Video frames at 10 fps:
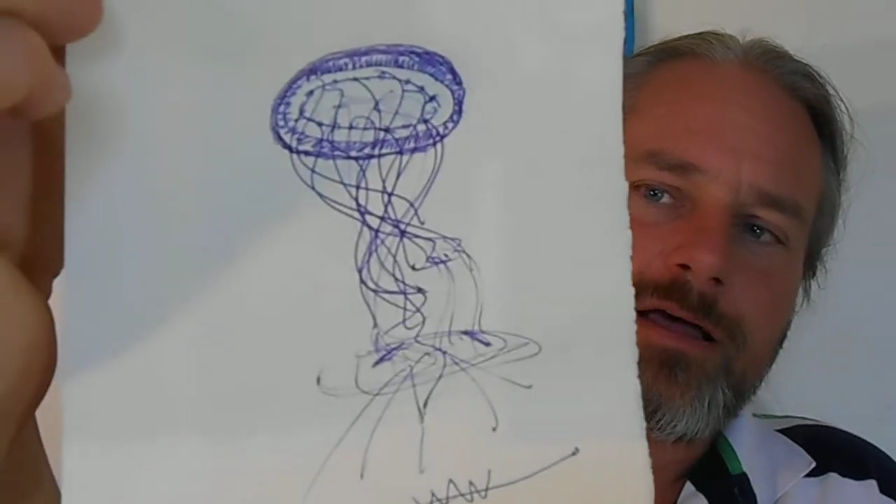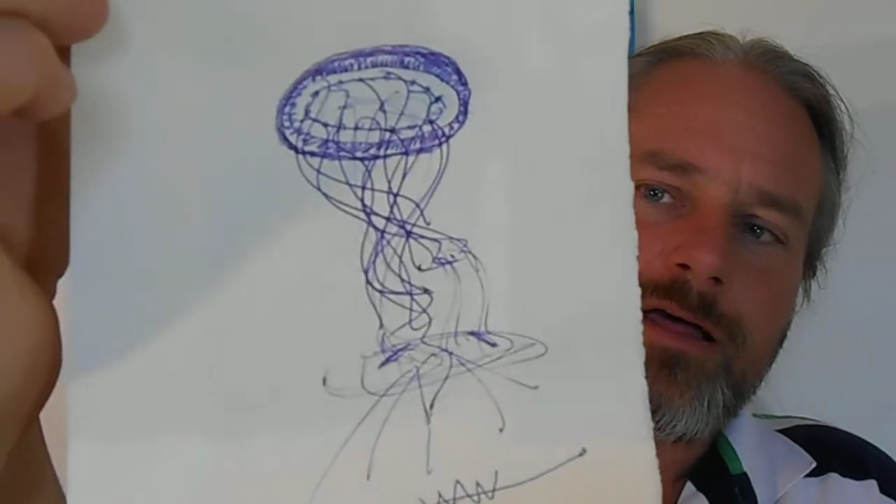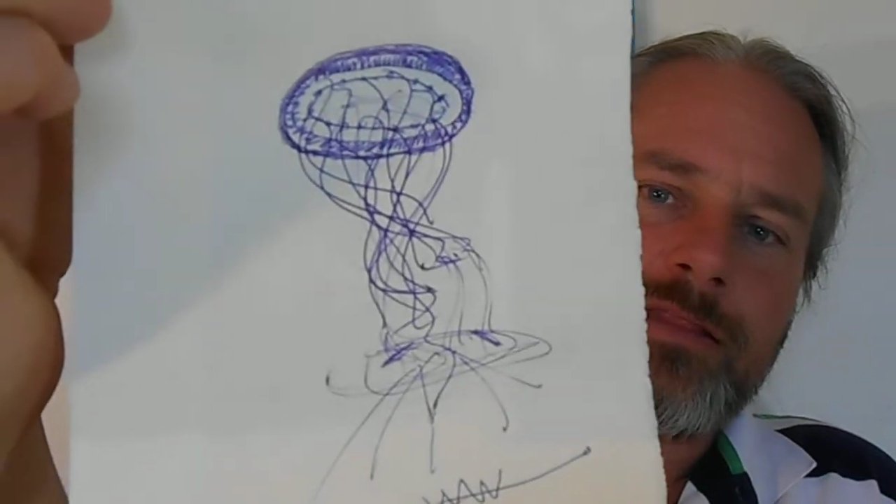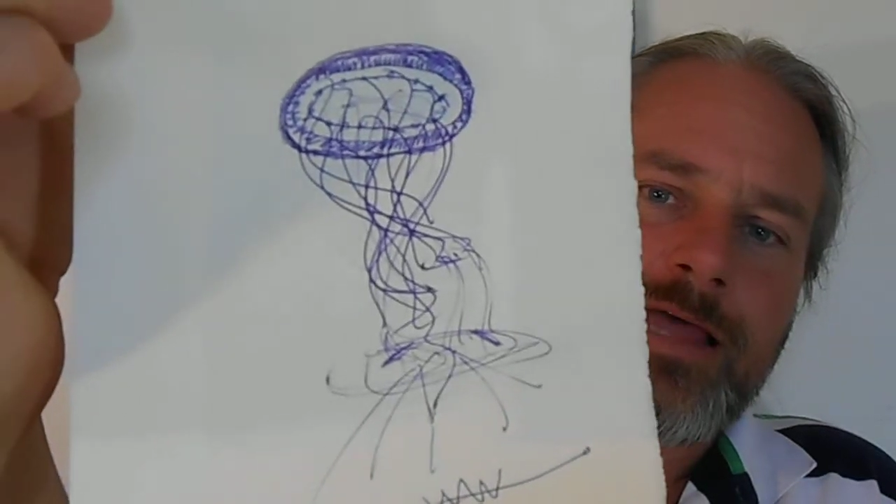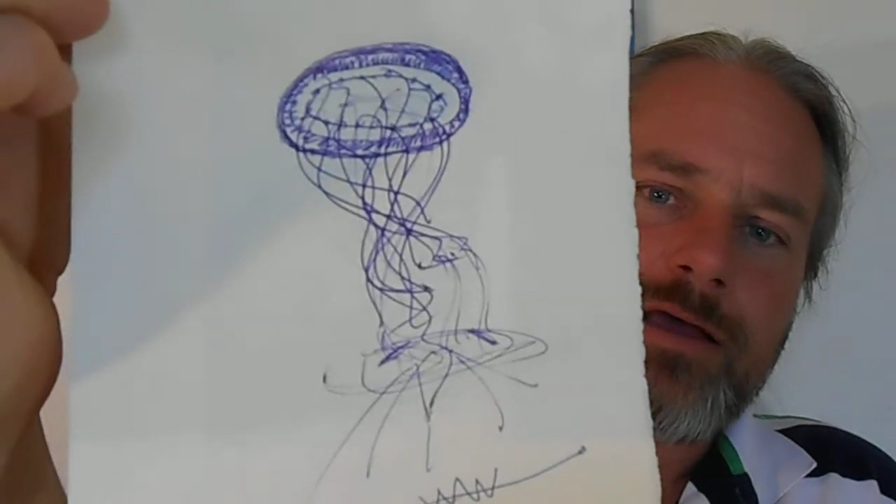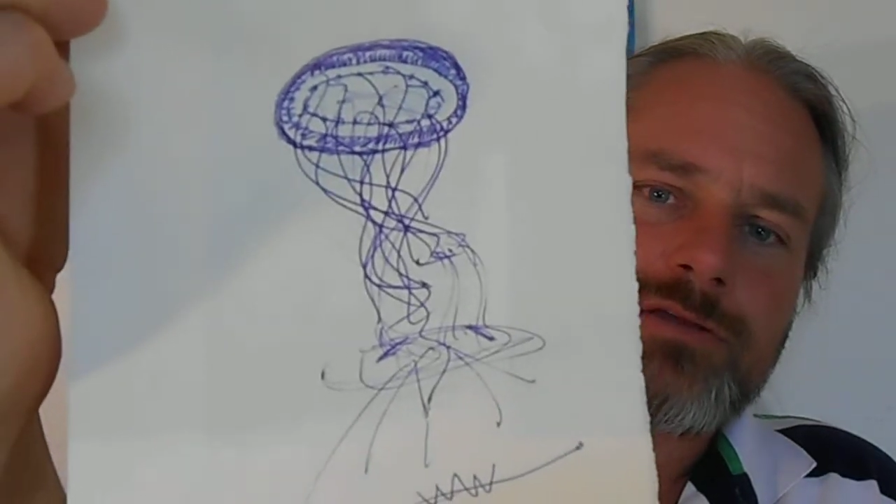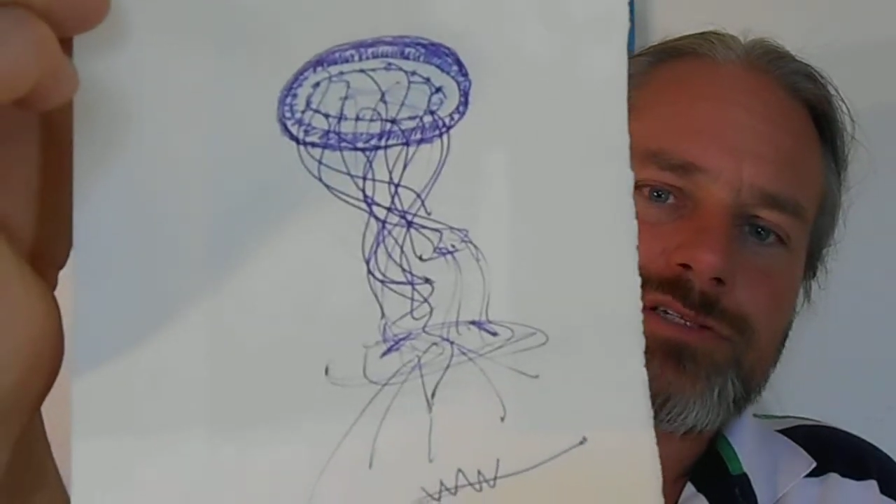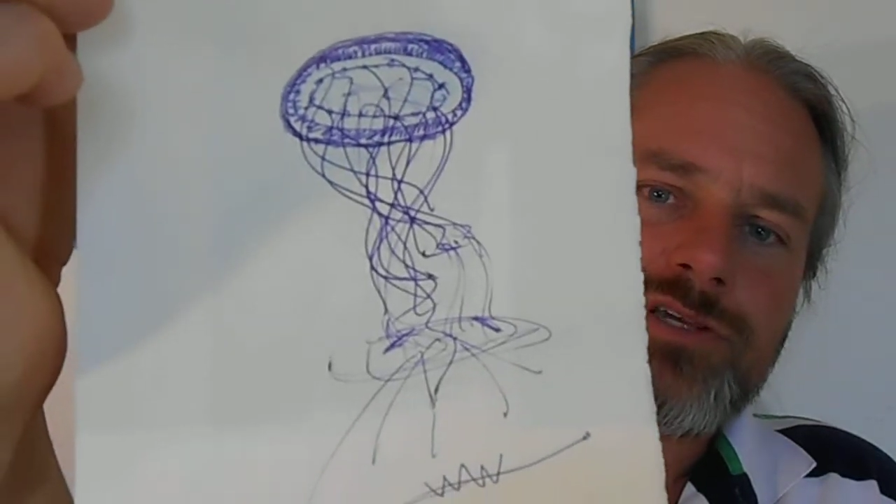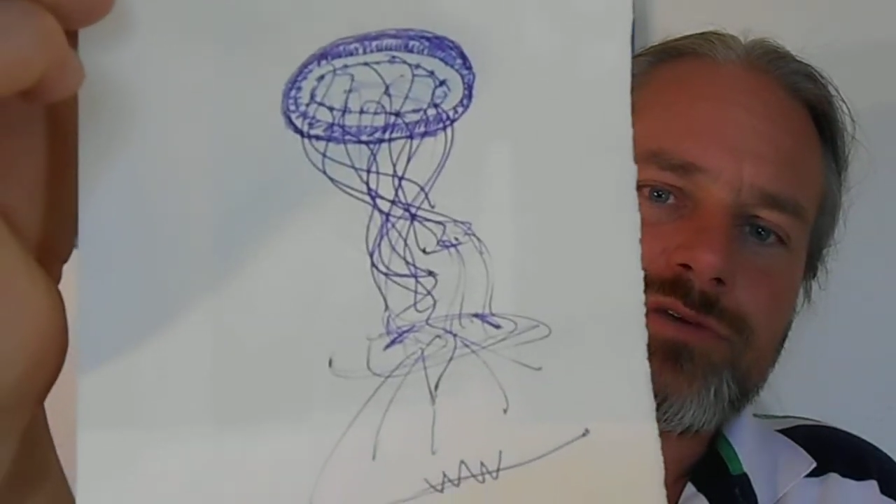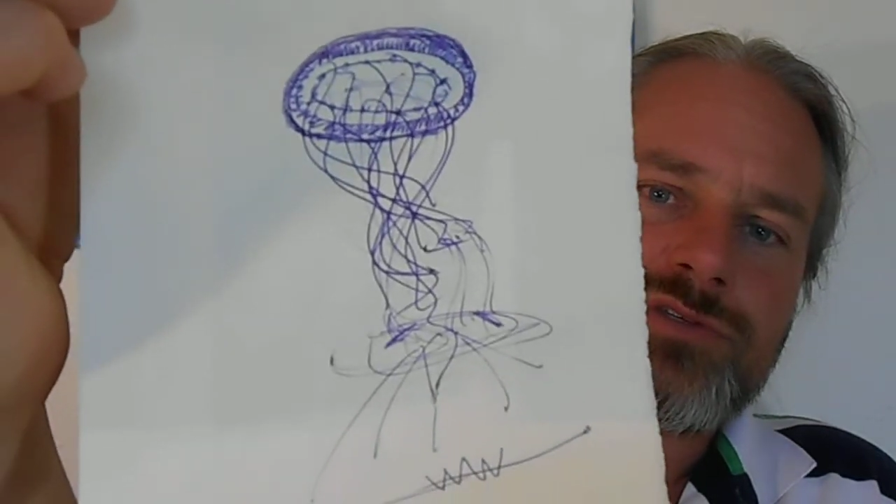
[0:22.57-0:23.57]

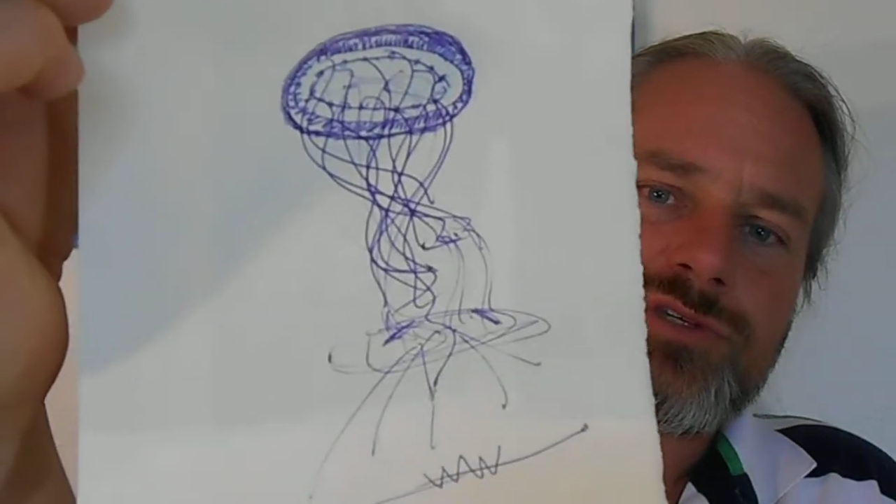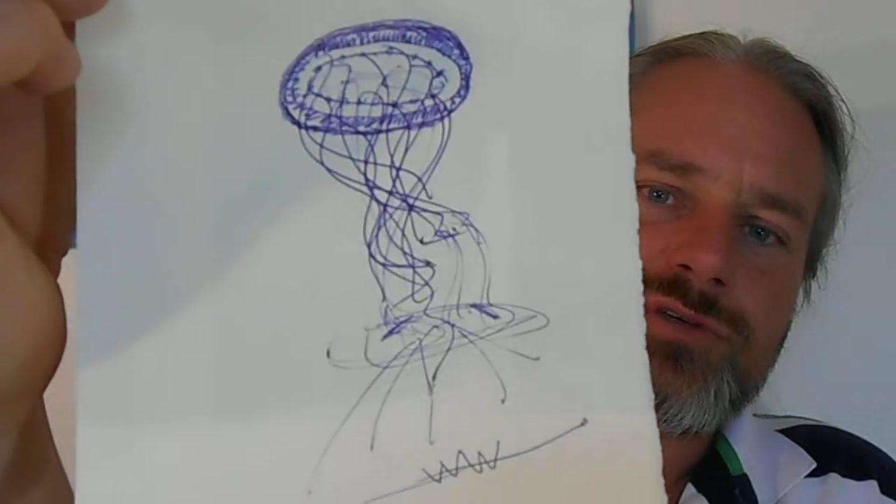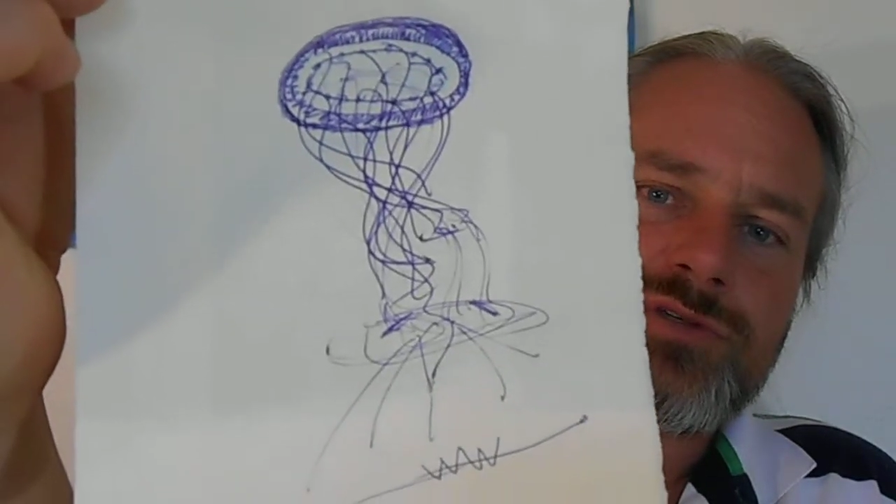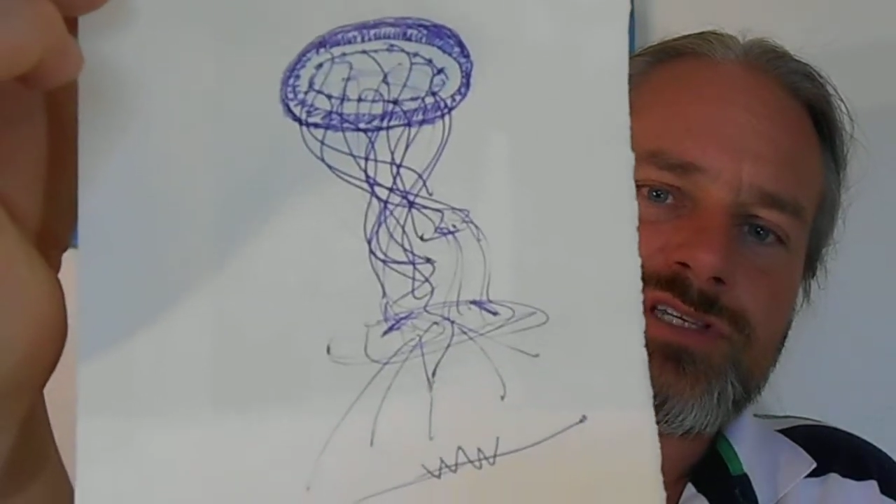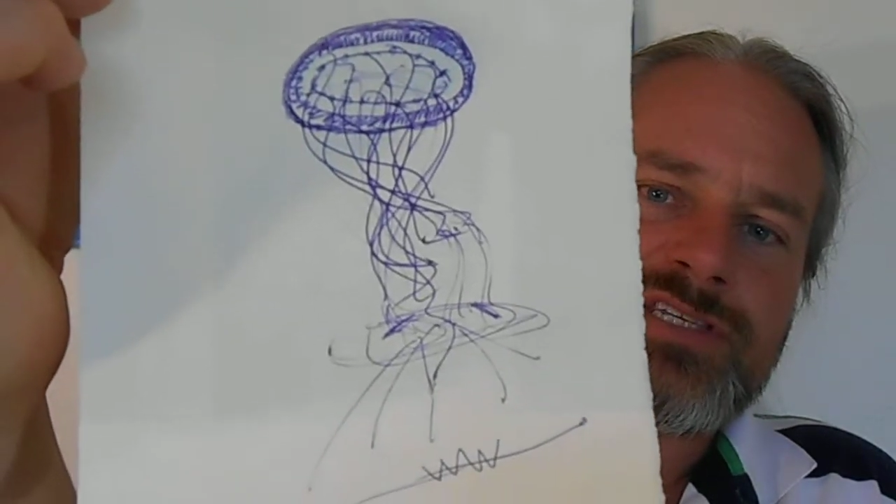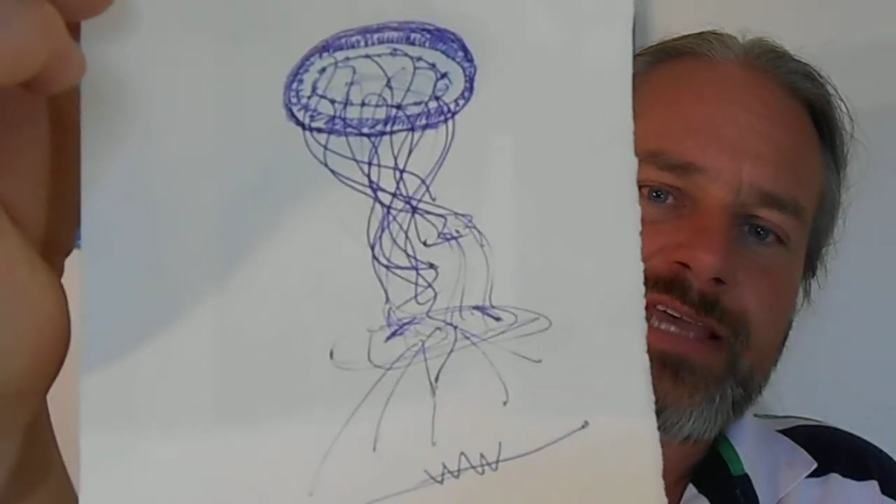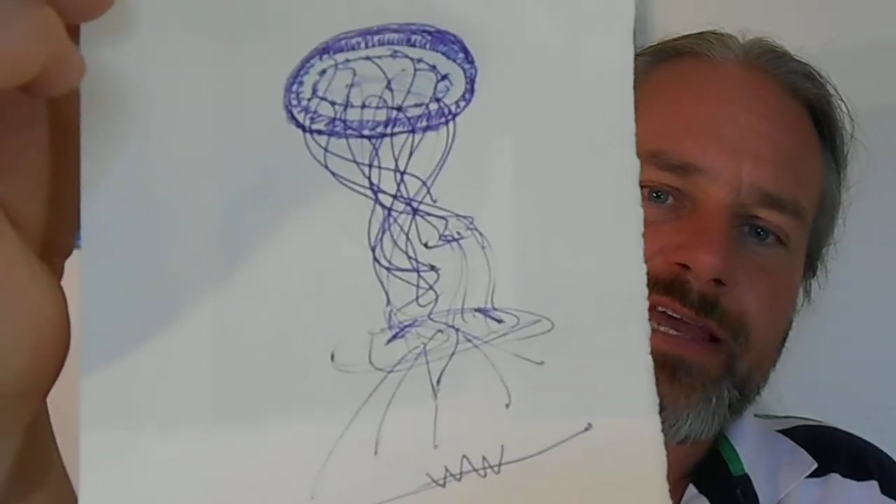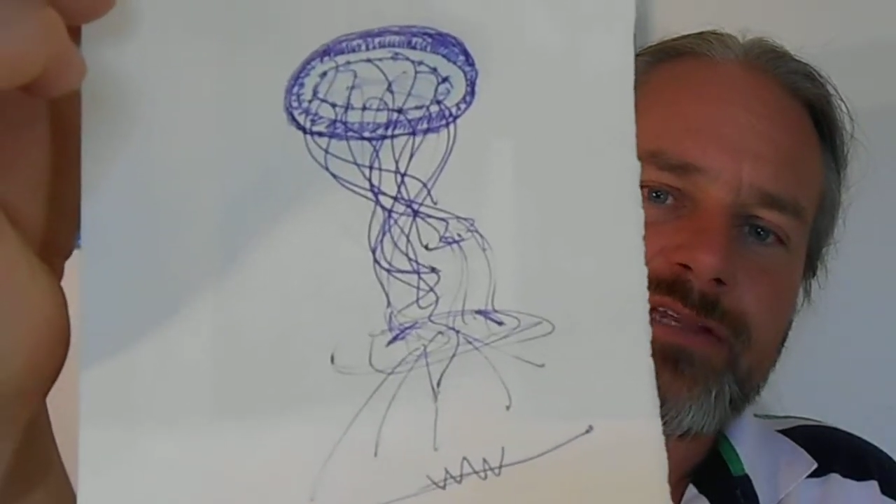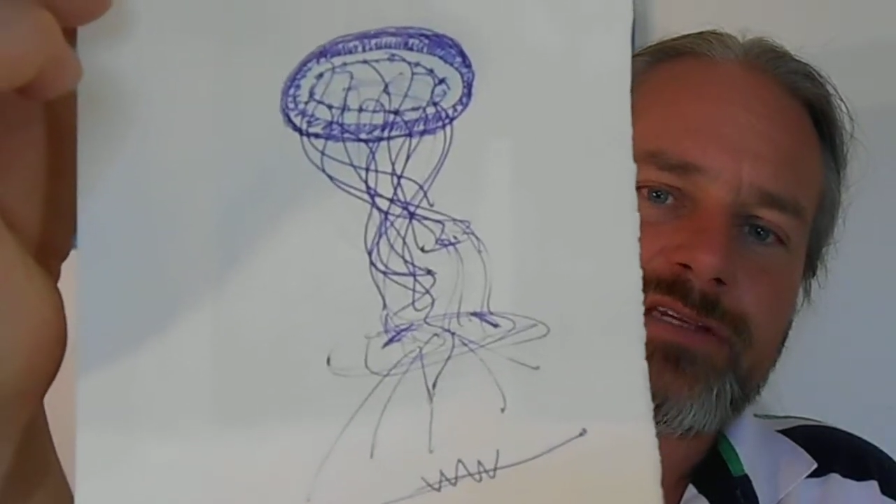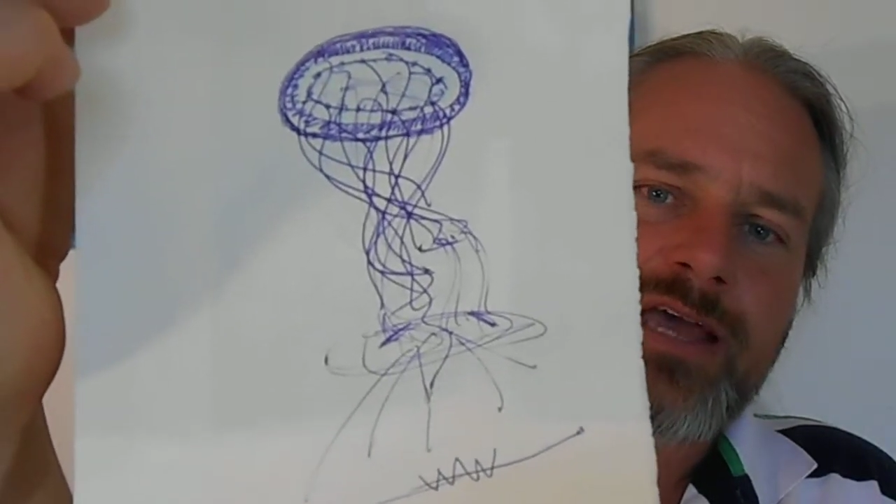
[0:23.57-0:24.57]
allows you to
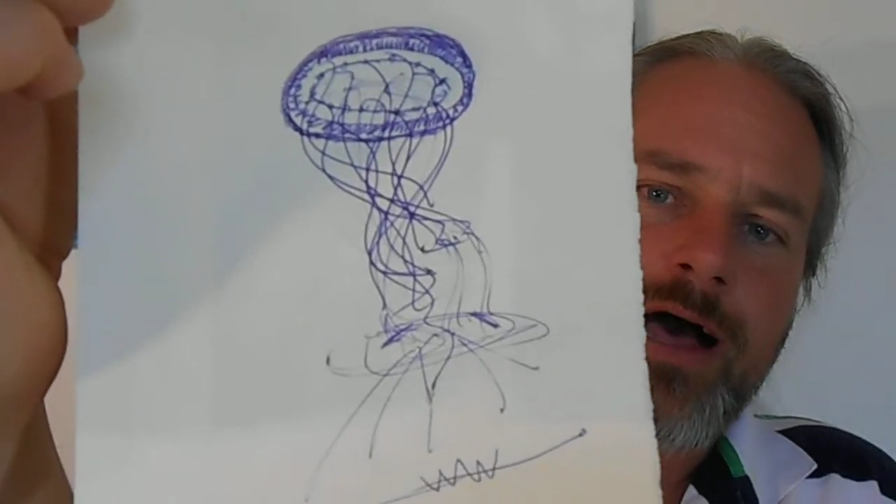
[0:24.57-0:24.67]
send